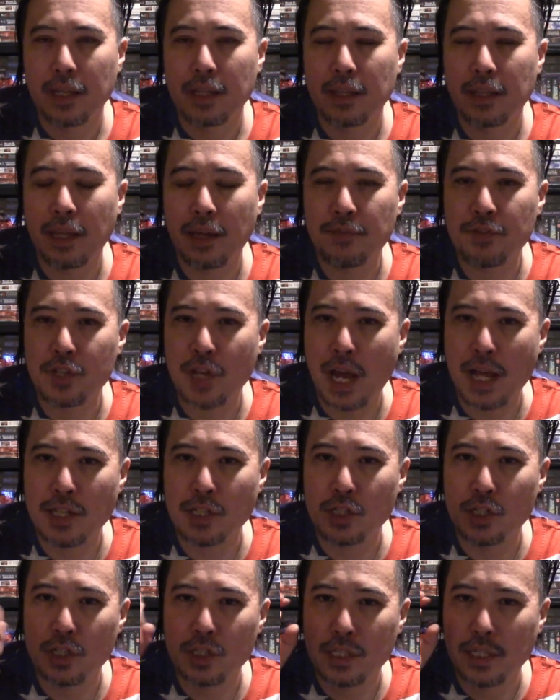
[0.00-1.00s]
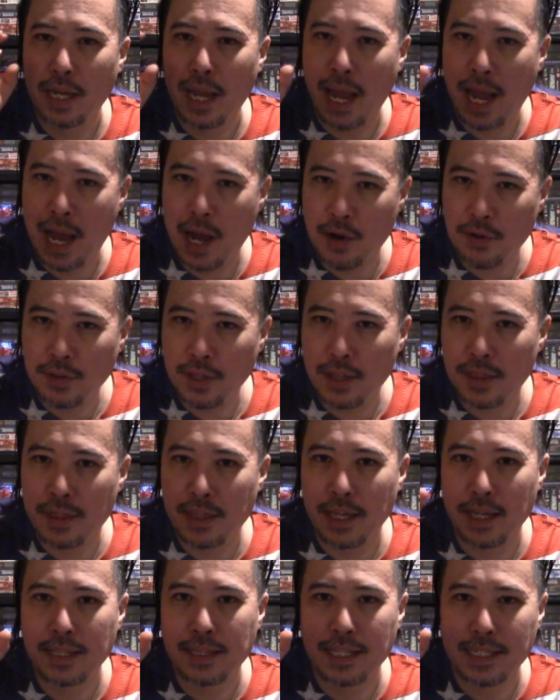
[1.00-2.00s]
they have challenges in how they
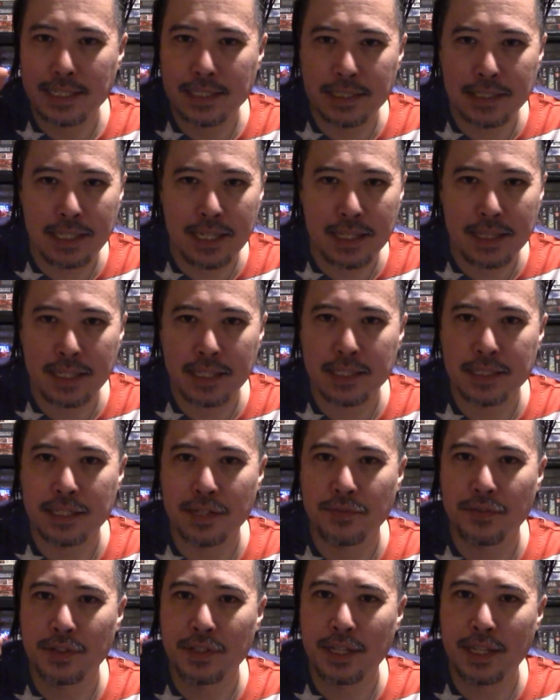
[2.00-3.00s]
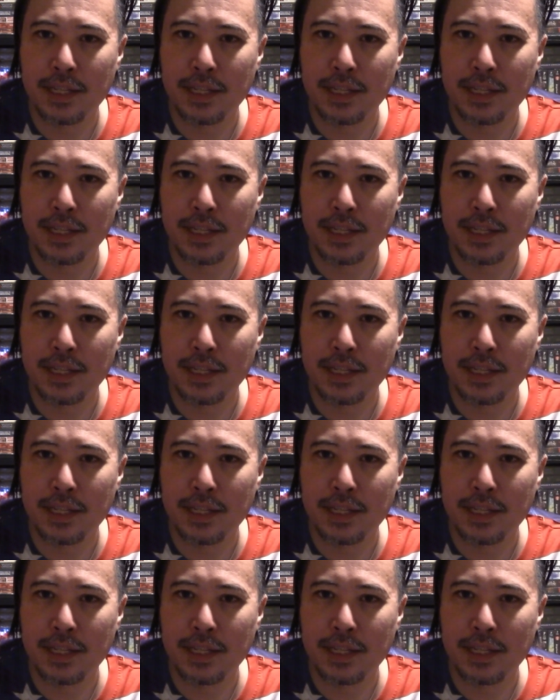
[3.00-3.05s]
think, they see things differently,